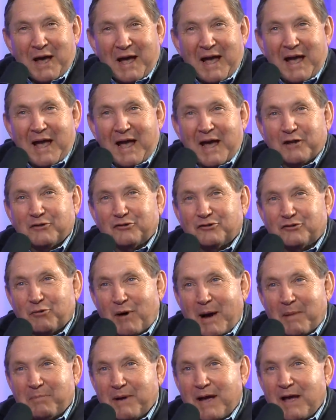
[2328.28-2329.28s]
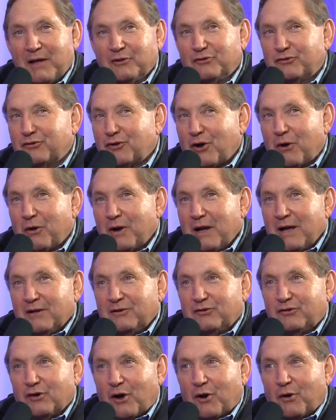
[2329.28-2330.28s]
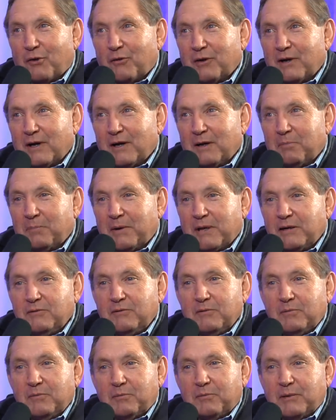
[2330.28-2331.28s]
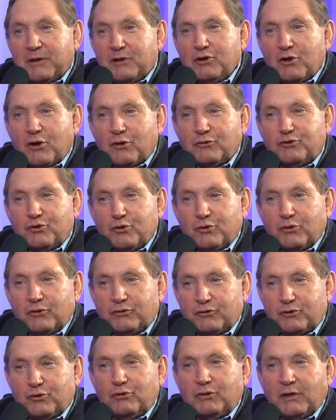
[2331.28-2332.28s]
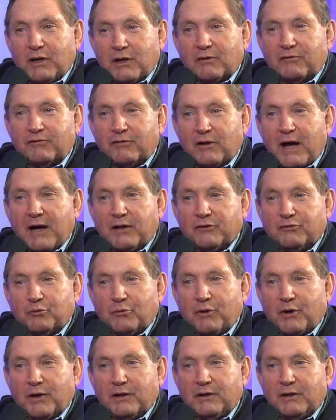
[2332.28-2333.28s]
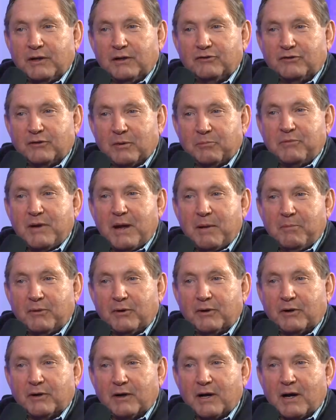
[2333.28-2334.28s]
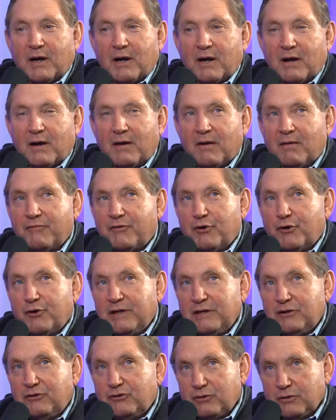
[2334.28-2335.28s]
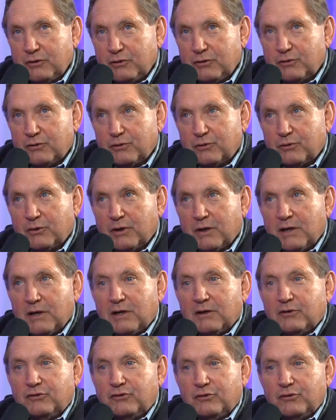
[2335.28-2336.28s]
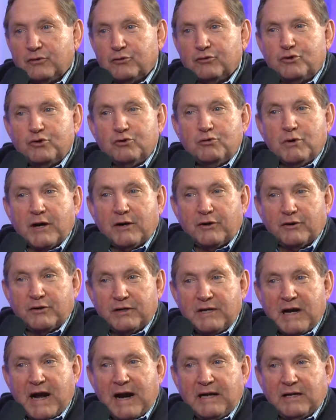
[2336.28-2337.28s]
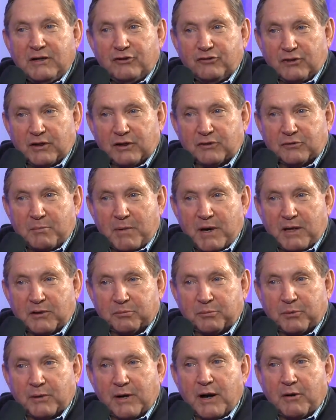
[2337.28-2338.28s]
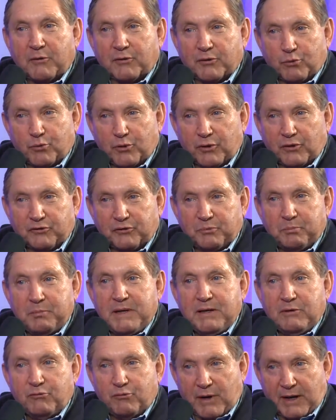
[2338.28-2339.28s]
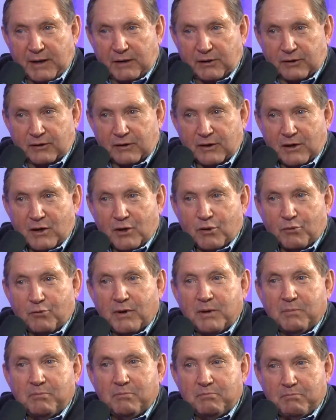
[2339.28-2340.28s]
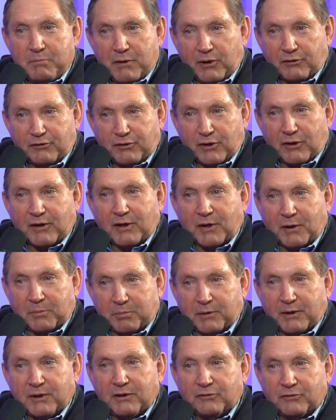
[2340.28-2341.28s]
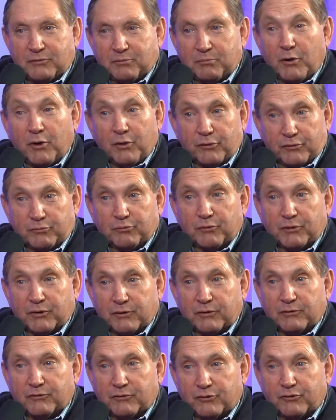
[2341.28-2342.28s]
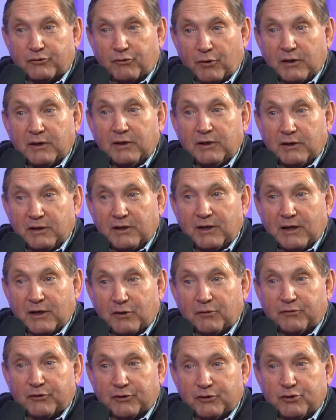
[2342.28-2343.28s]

And swap ends. So, but But, you know, Doolittle flies one in September of 32 to 296 miles per hour, the world speed record, when military airplanes, most were struggling to get over